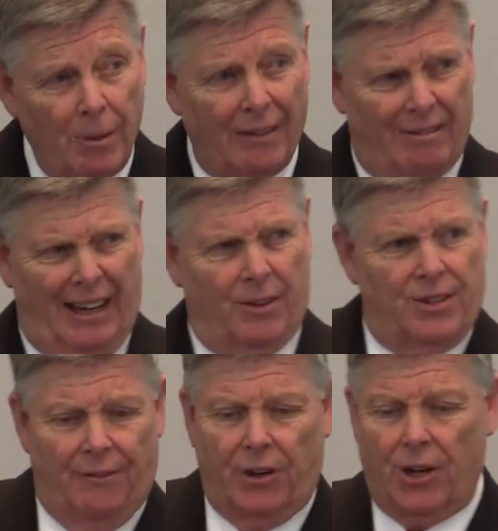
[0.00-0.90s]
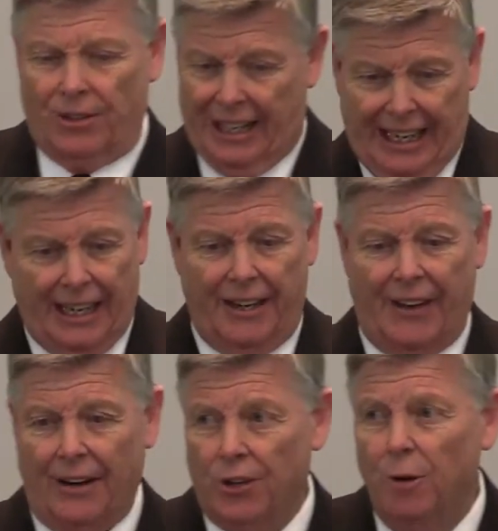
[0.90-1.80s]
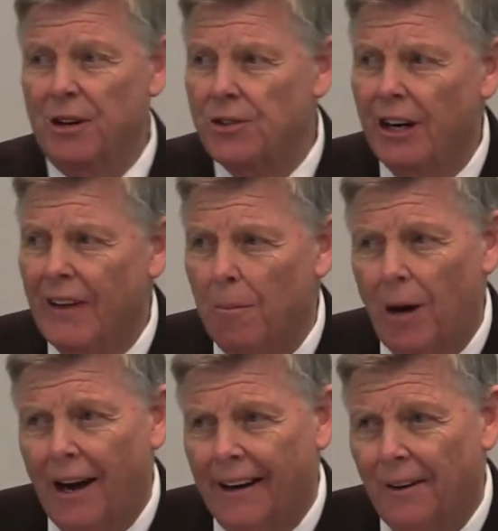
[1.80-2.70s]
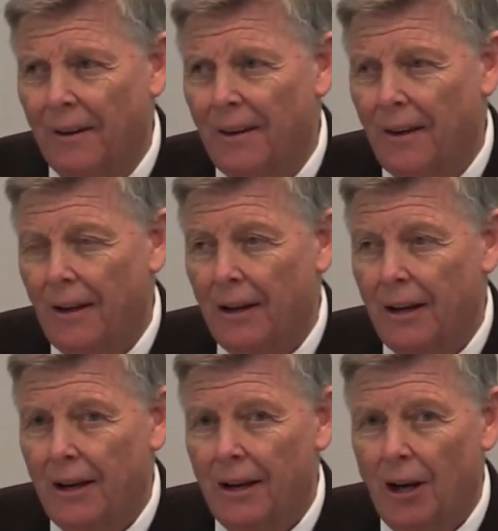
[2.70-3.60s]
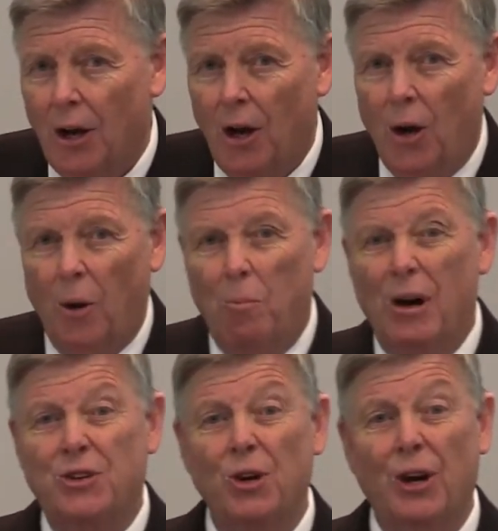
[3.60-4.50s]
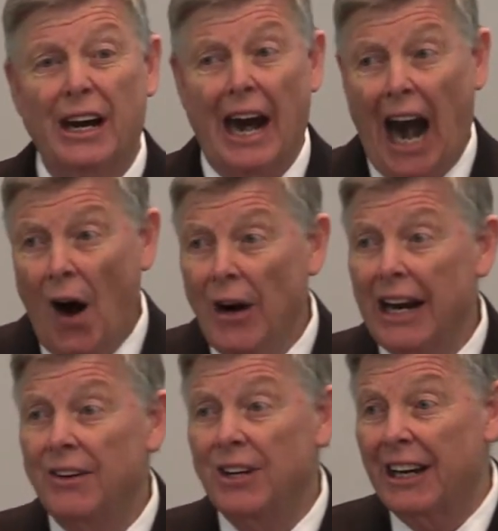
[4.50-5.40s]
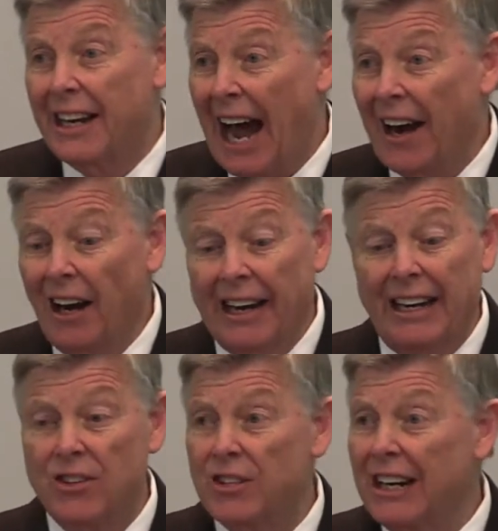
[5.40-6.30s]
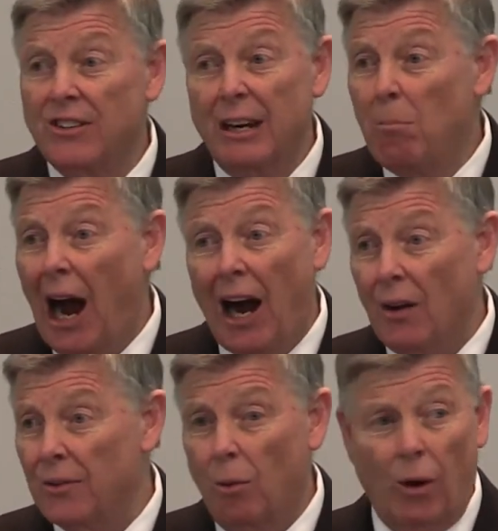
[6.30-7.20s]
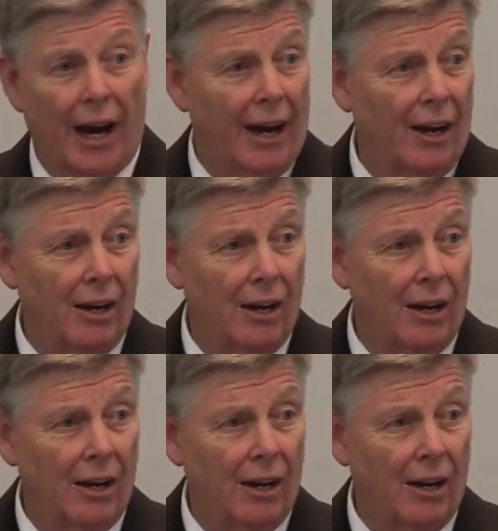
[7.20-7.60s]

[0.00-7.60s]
might think it was difficult to get into that tomb and steal that body. But to carry it to Galilee 60 miles away